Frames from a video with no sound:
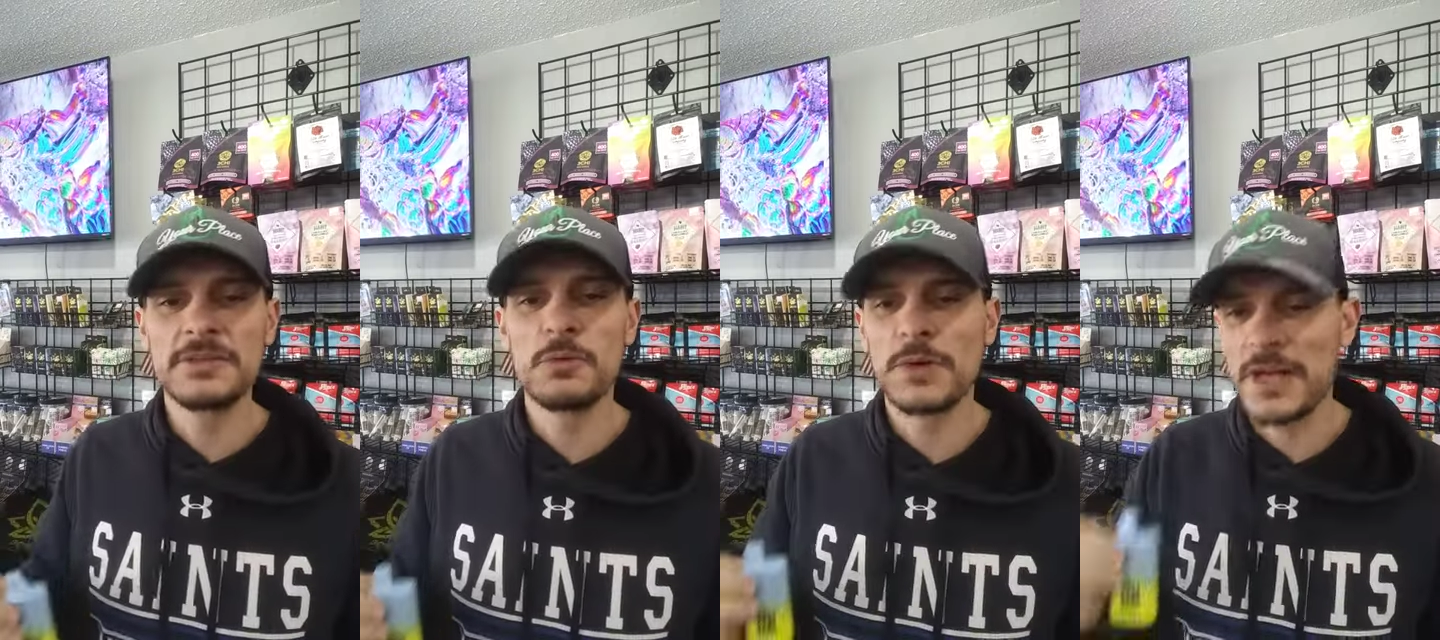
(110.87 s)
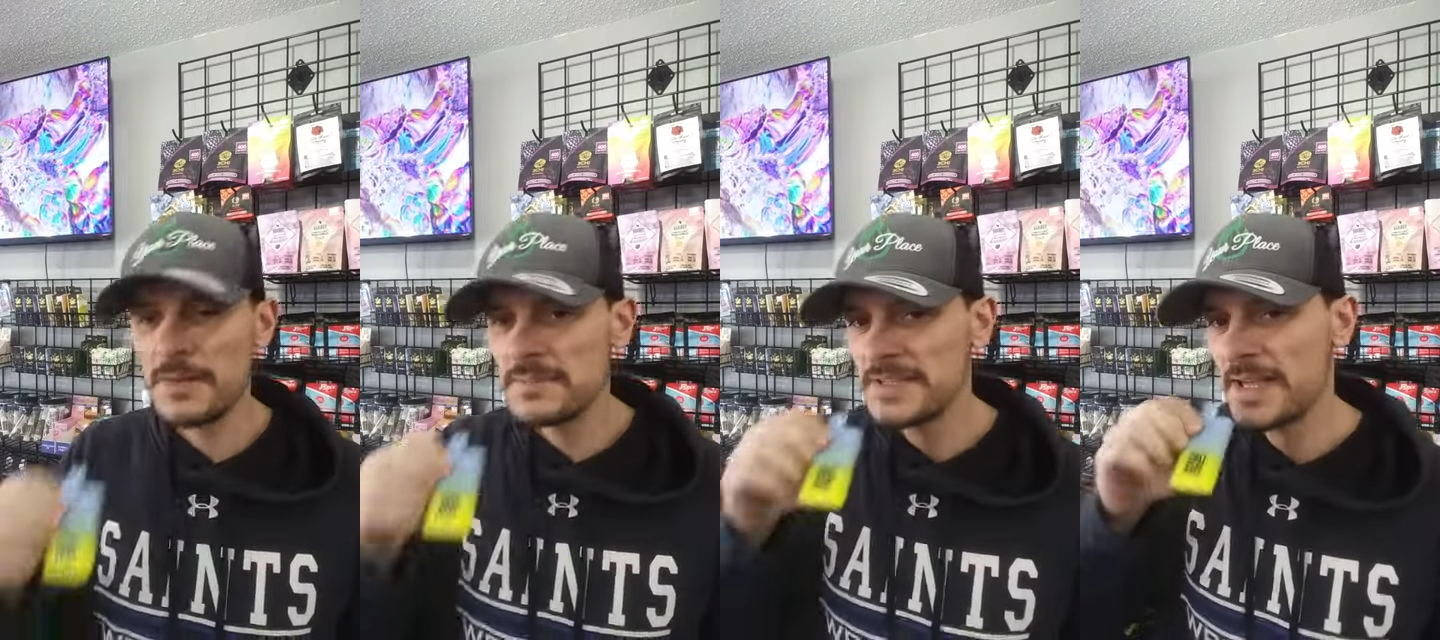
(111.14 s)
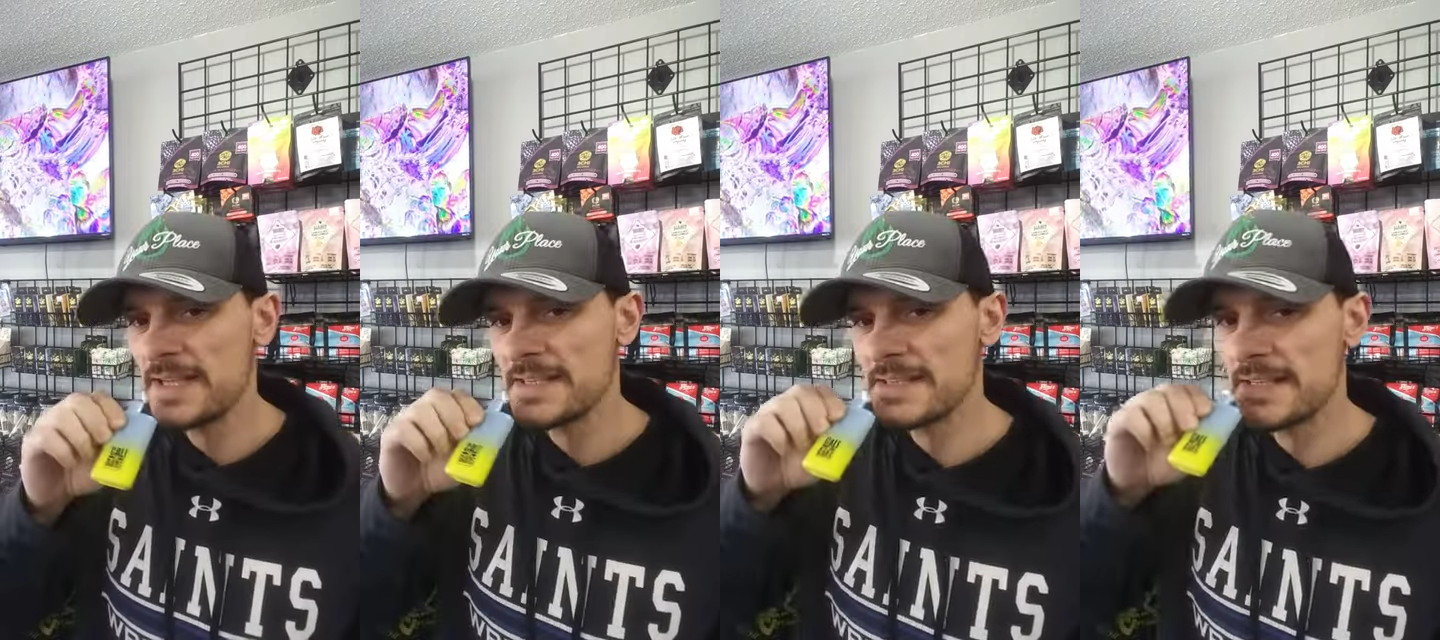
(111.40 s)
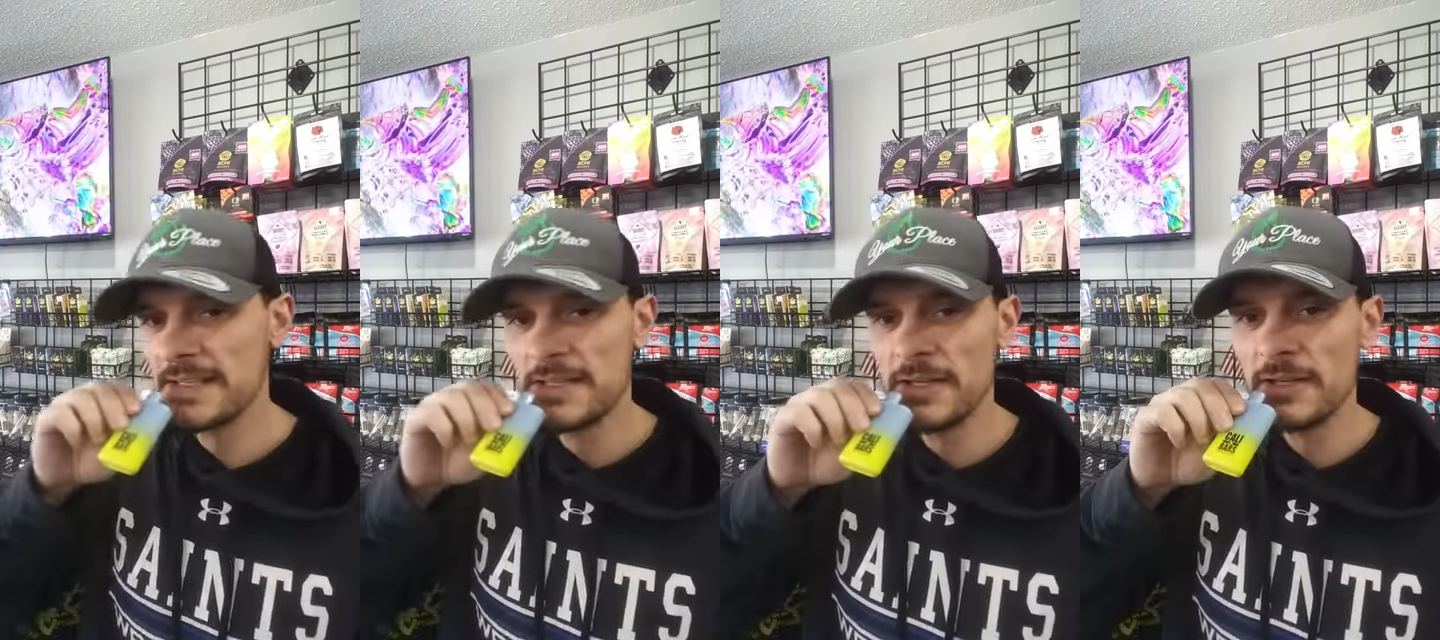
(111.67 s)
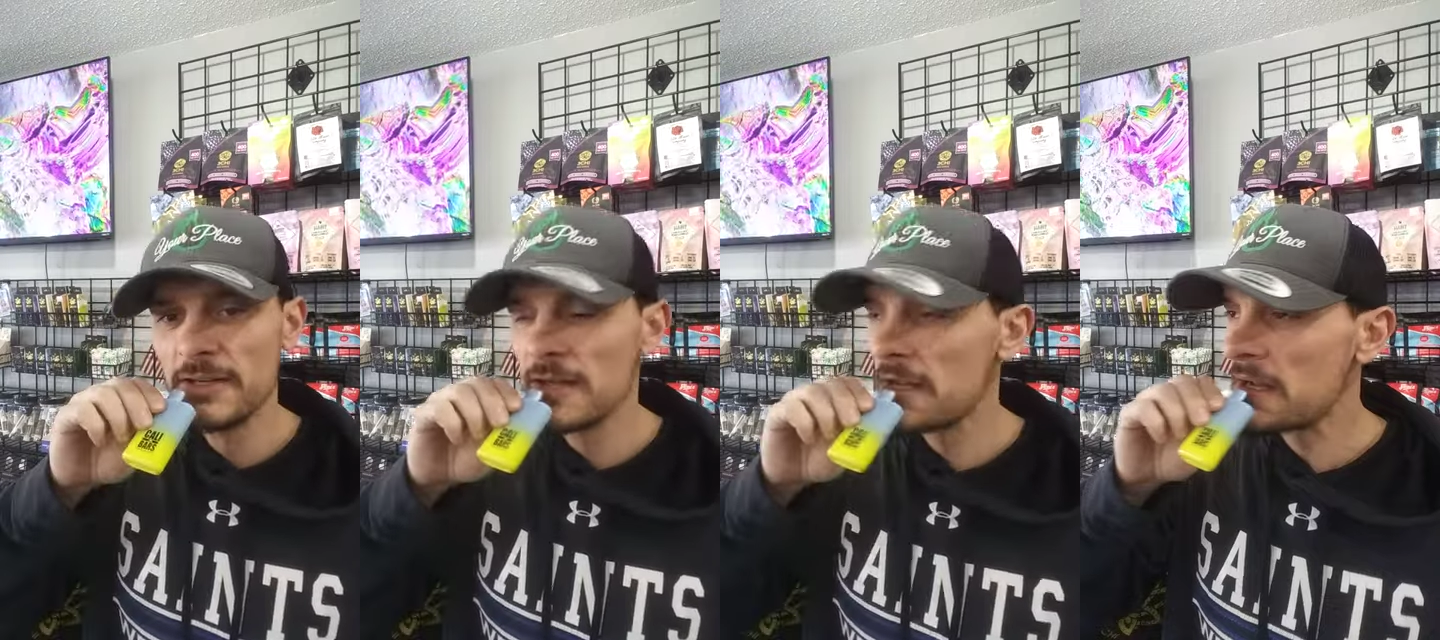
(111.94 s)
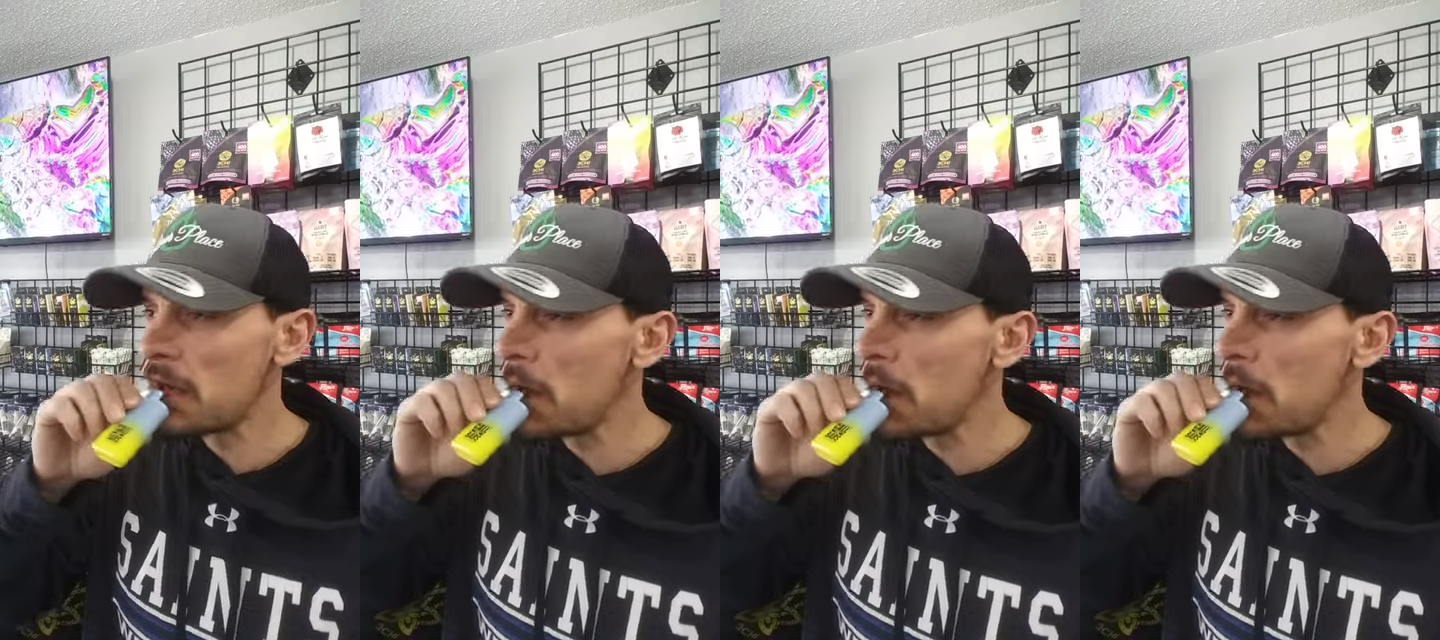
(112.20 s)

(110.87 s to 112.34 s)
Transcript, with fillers: what I'm tasting here.